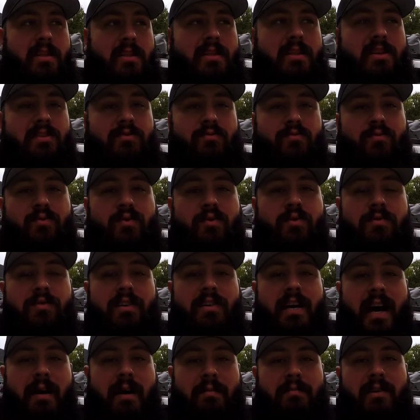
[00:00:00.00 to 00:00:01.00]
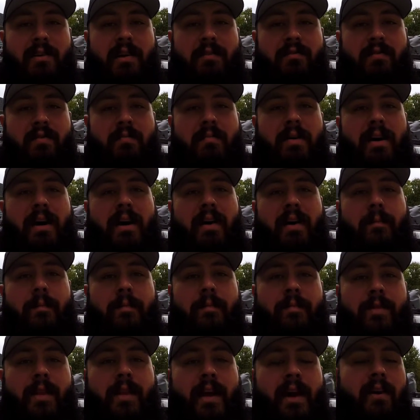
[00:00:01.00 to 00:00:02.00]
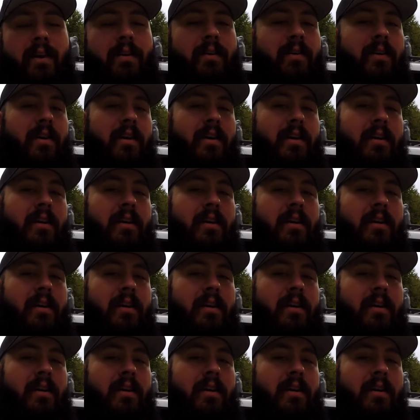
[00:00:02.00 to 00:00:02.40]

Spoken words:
this rooftop duffel bag. Now,